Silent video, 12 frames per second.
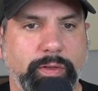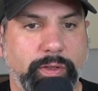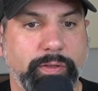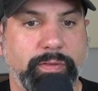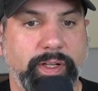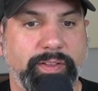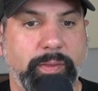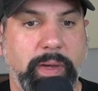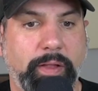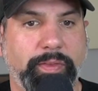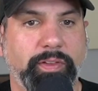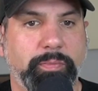Goodreads
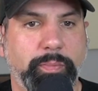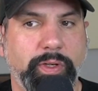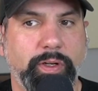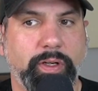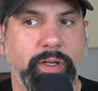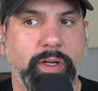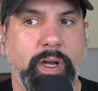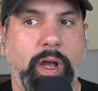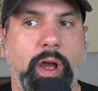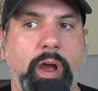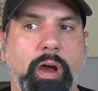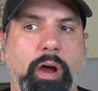about this book
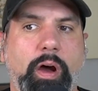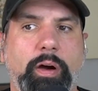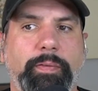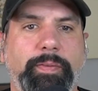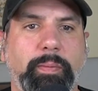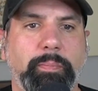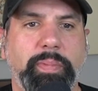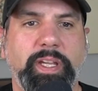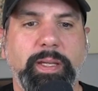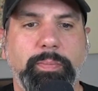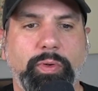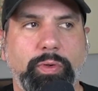are from
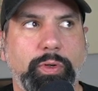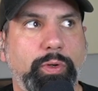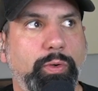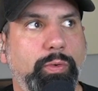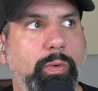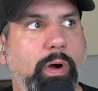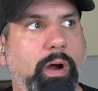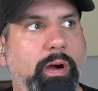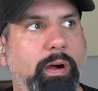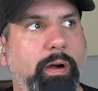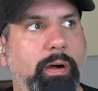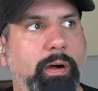people who
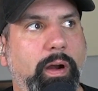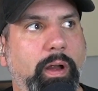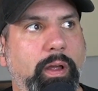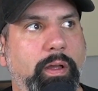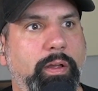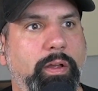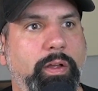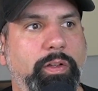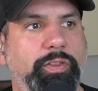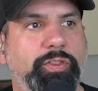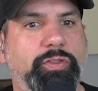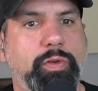are
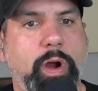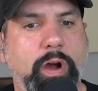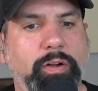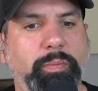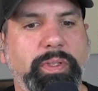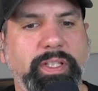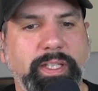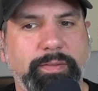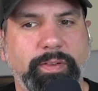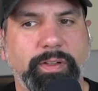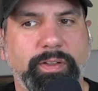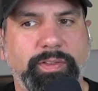strong
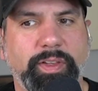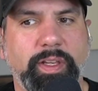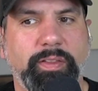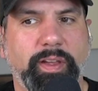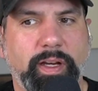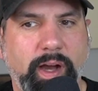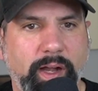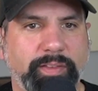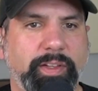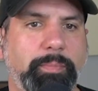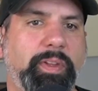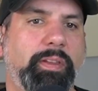believers in the
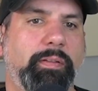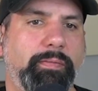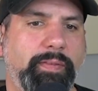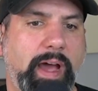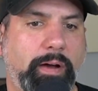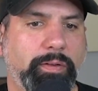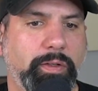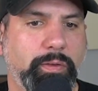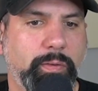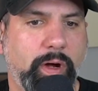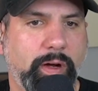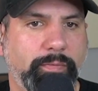concept and the
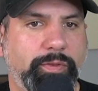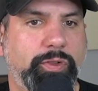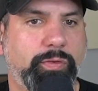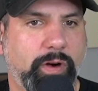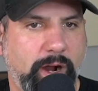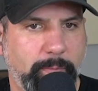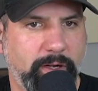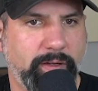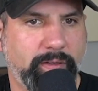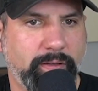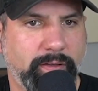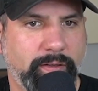value of trauma.
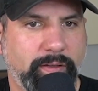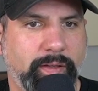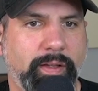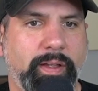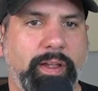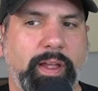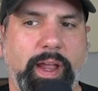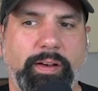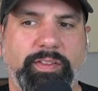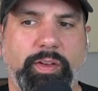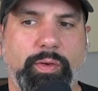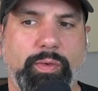
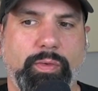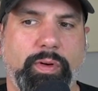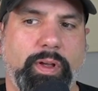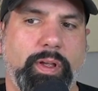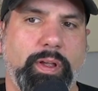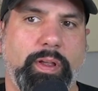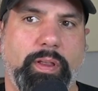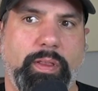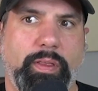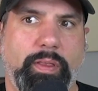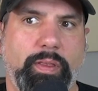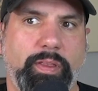And so
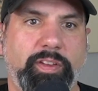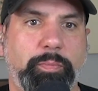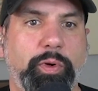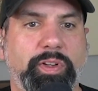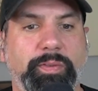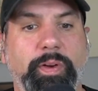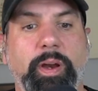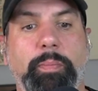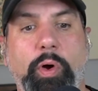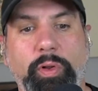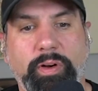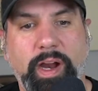this book is very
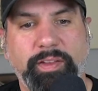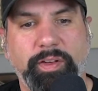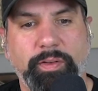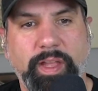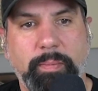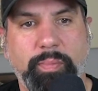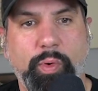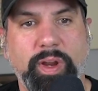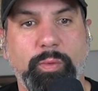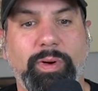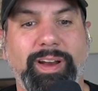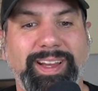polarizing on that
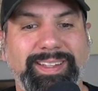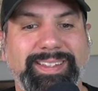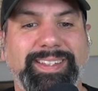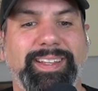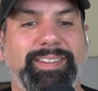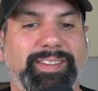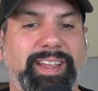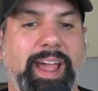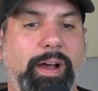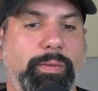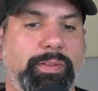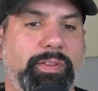point where it
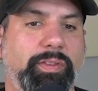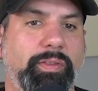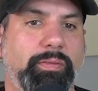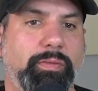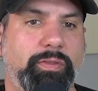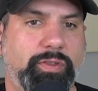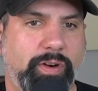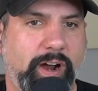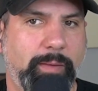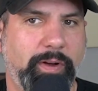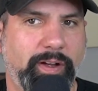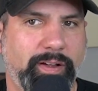discounts trauma.